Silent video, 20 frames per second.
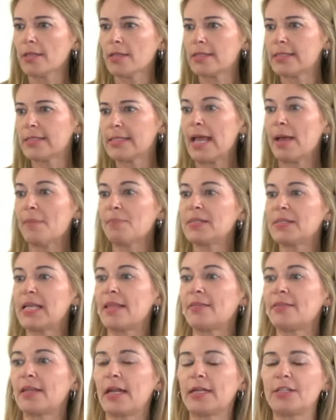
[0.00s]
stamp
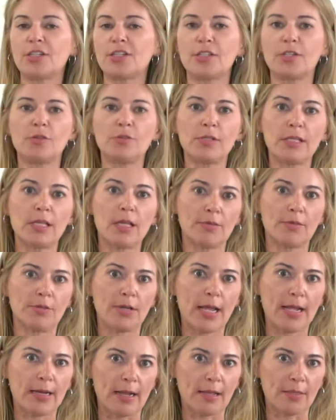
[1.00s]
set that I just used the other
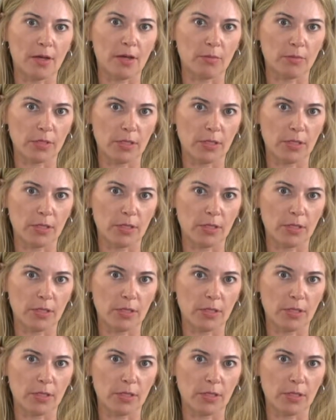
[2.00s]
day and I thought